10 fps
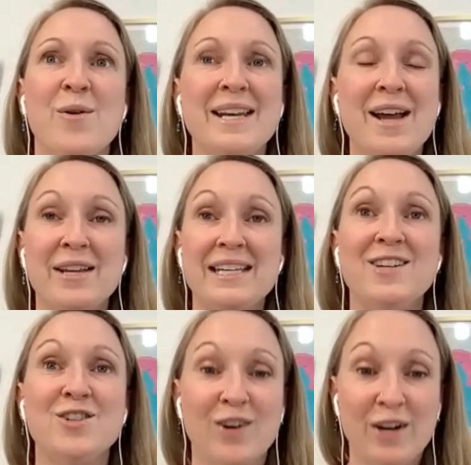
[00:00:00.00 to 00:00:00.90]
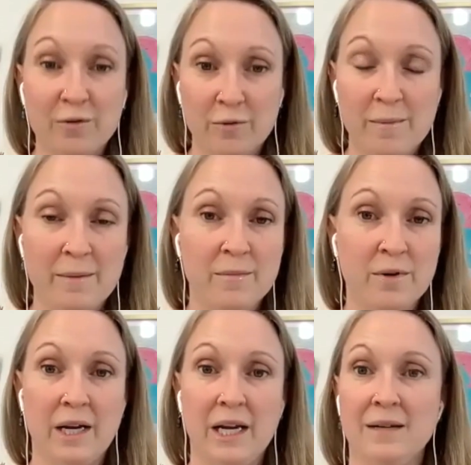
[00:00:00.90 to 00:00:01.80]
Going out in nature and
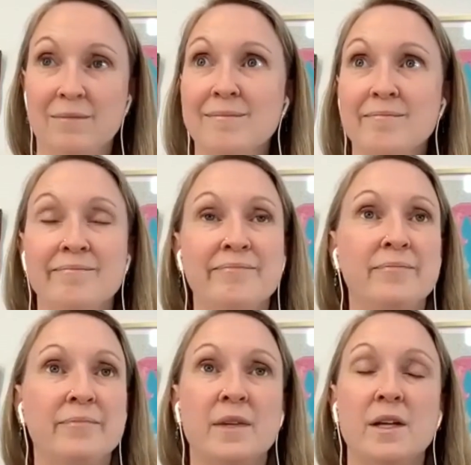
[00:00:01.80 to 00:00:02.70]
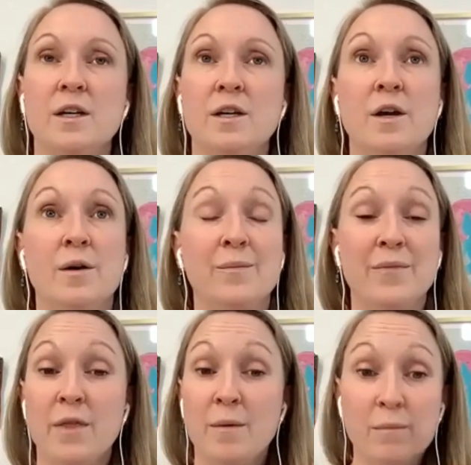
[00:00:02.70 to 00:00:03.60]
remembering, you
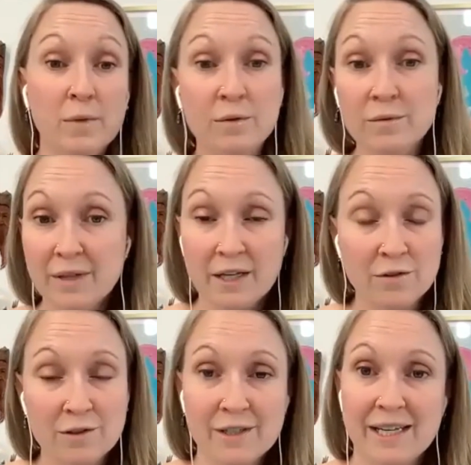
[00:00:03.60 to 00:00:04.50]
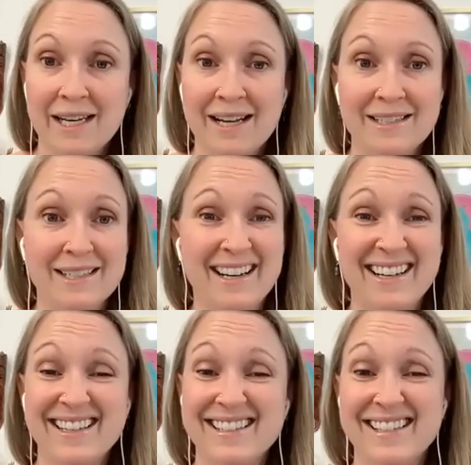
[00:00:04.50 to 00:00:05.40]
know, the moon that you're looking at
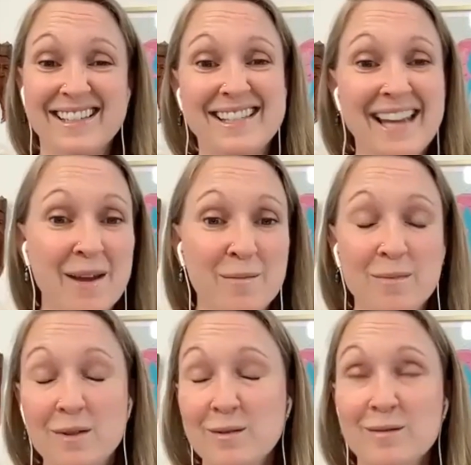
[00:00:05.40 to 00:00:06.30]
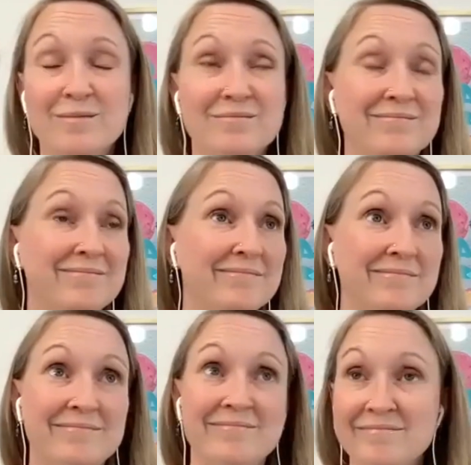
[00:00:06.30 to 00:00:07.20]
tonight is the same moon
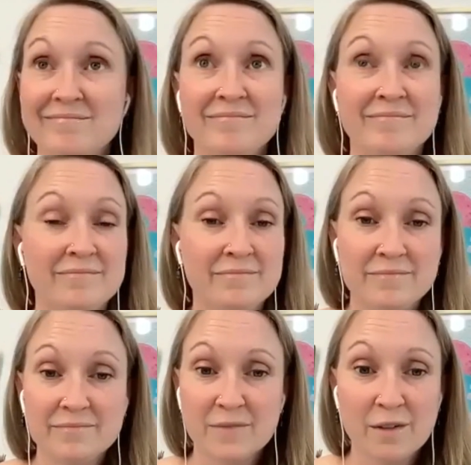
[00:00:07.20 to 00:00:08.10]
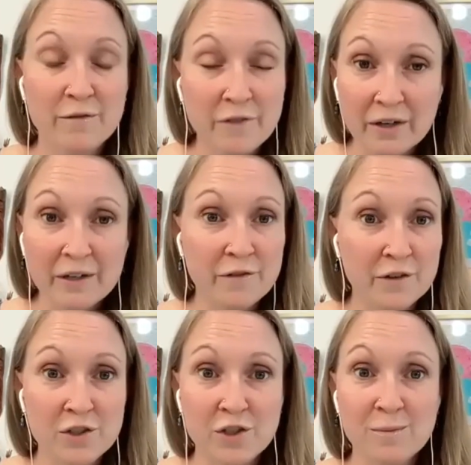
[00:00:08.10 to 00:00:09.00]
the very
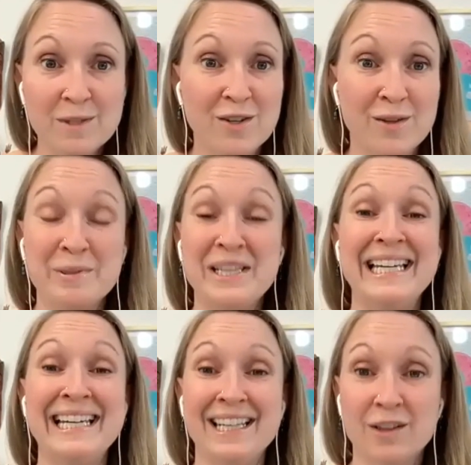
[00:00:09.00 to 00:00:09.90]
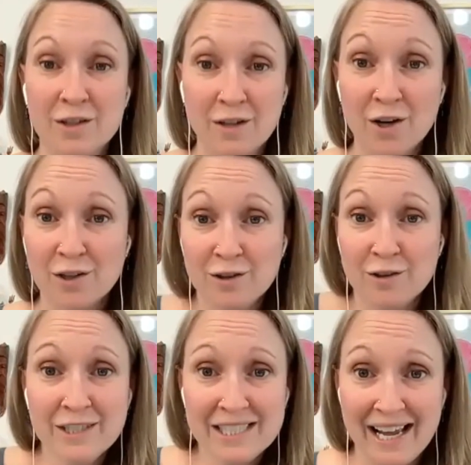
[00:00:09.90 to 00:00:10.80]
first humans on the planet are
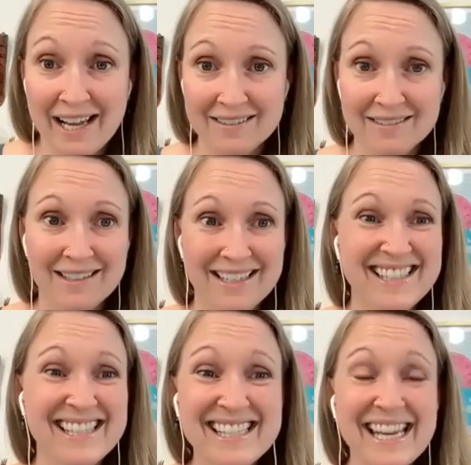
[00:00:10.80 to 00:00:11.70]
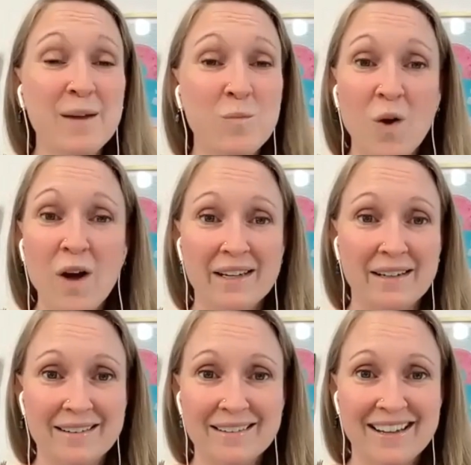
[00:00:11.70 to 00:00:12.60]
looked at. It's the same
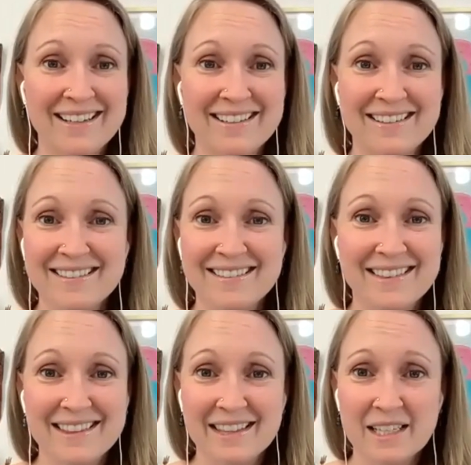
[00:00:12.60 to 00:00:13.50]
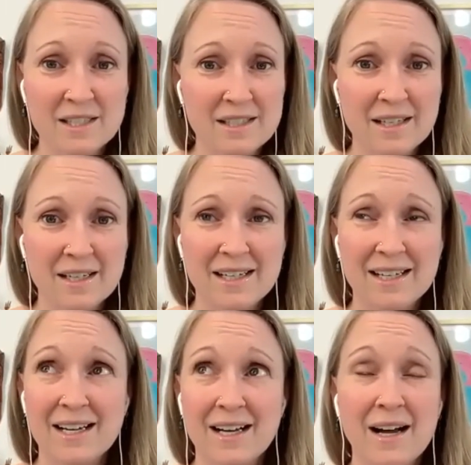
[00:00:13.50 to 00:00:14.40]
one. Like, that's
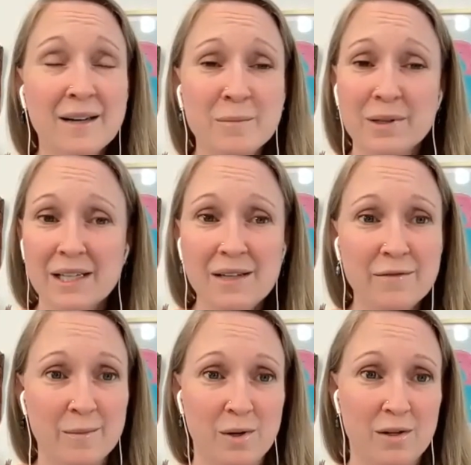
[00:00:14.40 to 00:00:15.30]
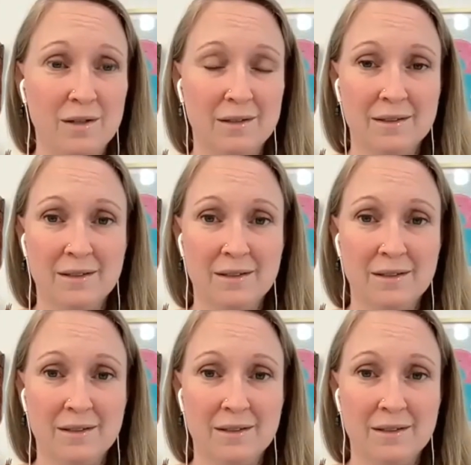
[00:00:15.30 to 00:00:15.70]
unbelievable,